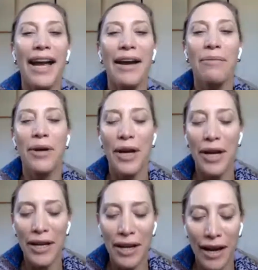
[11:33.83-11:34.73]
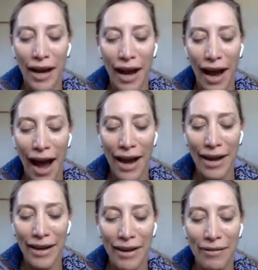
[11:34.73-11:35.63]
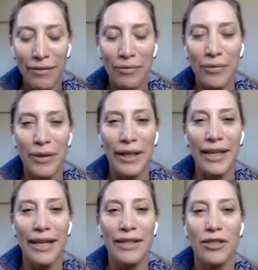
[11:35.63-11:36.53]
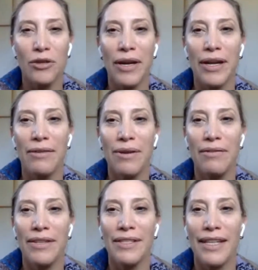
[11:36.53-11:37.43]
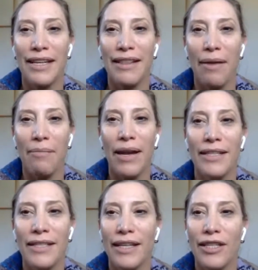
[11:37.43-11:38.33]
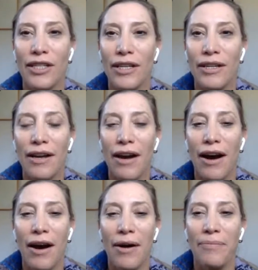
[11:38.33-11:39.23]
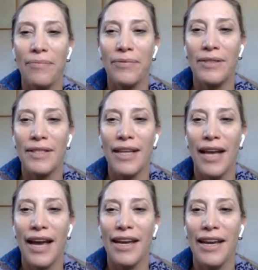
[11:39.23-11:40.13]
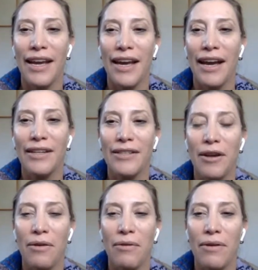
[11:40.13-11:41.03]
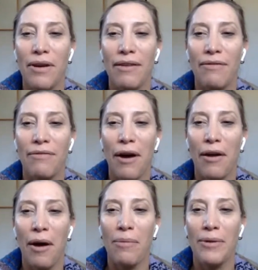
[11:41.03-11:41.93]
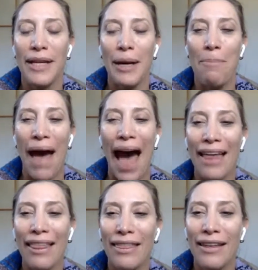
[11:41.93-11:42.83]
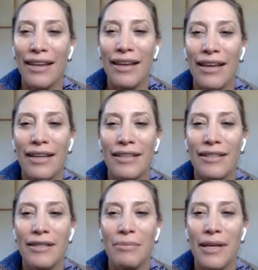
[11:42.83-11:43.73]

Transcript: am good. I really enjoyed revisiting that meditation today. So it felt almost like a bath to